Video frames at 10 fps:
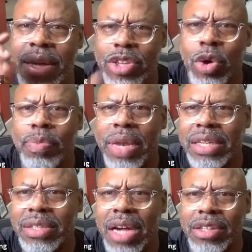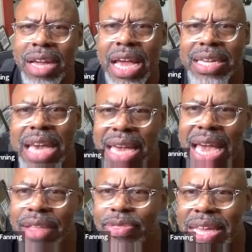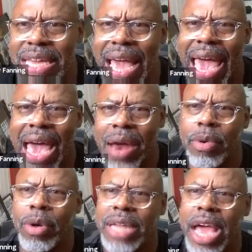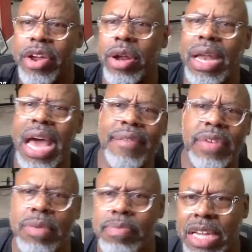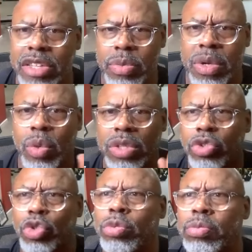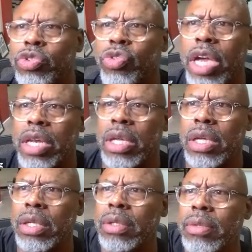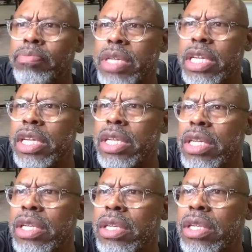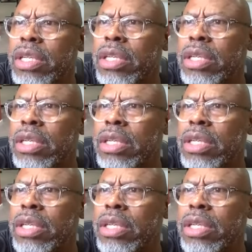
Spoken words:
Real Plate Doctor, a.k.a. Deep Admiral, down here live at the basement with Zoom training. Peace.